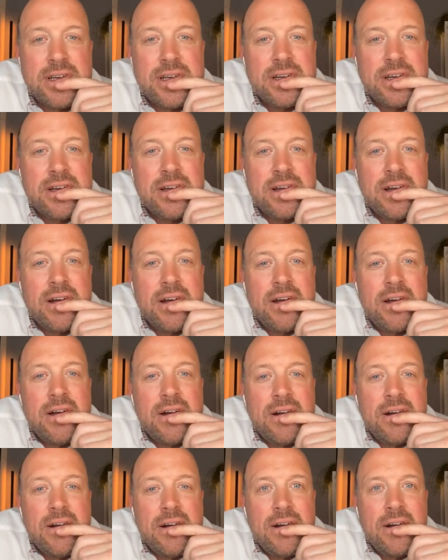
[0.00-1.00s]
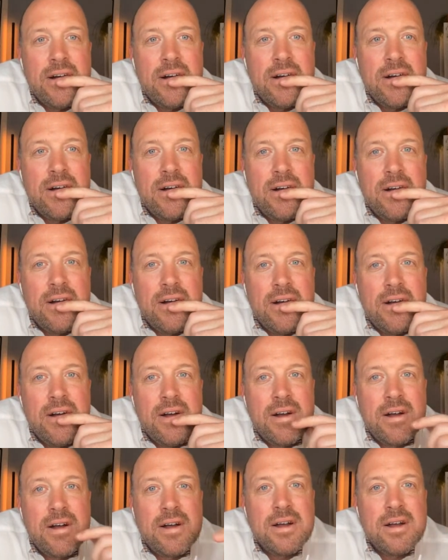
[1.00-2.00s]

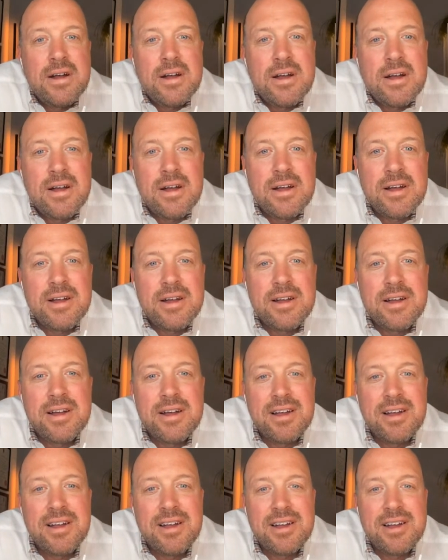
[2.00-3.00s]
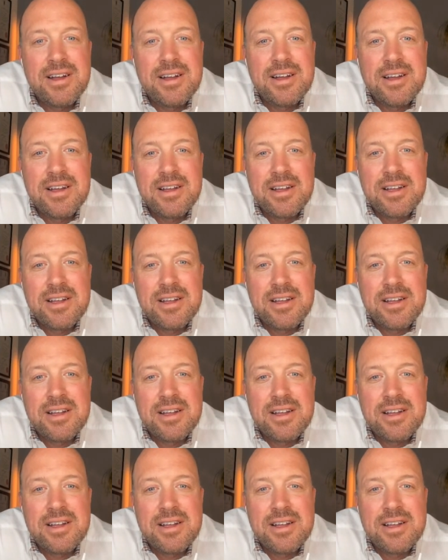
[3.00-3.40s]
The person shown says nothing.